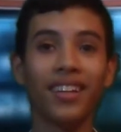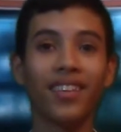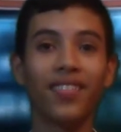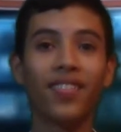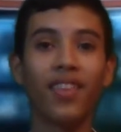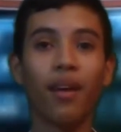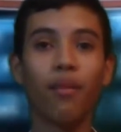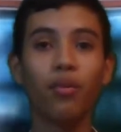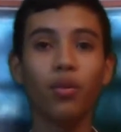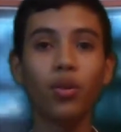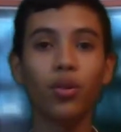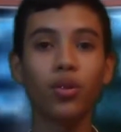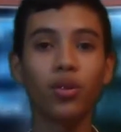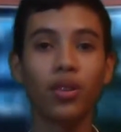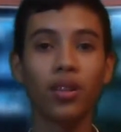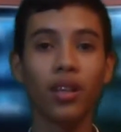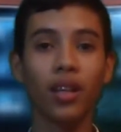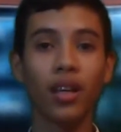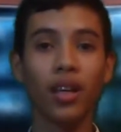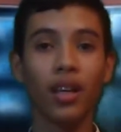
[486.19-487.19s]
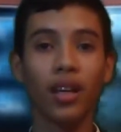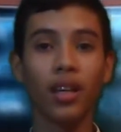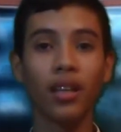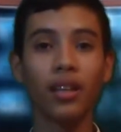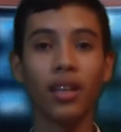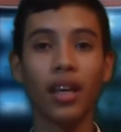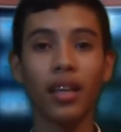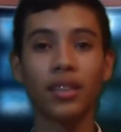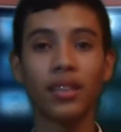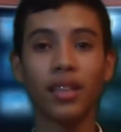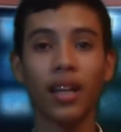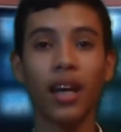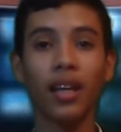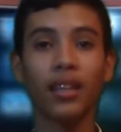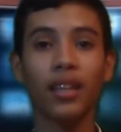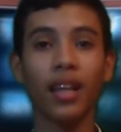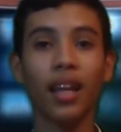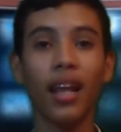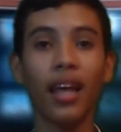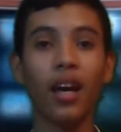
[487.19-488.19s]
It debuted in the
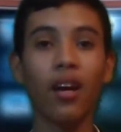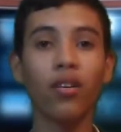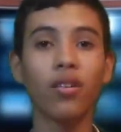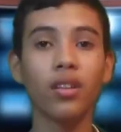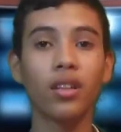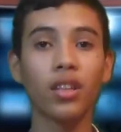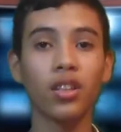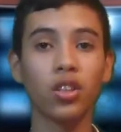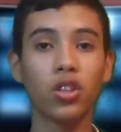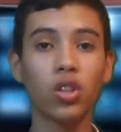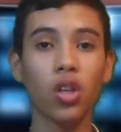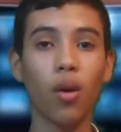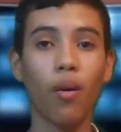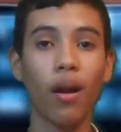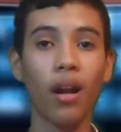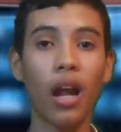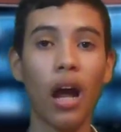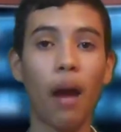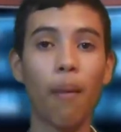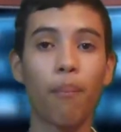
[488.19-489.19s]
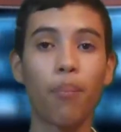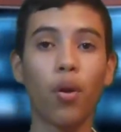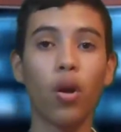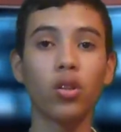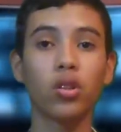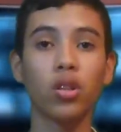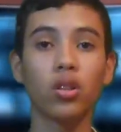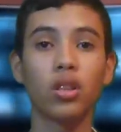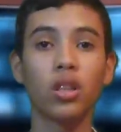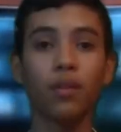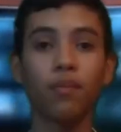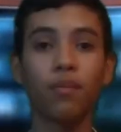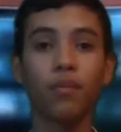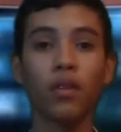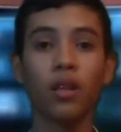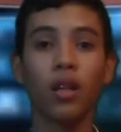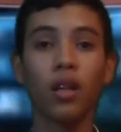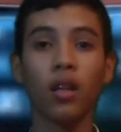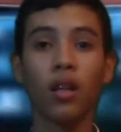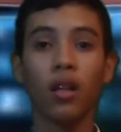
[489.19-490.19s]
St. Leon Cristobal, a
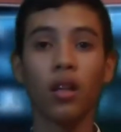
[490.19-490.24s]
prototype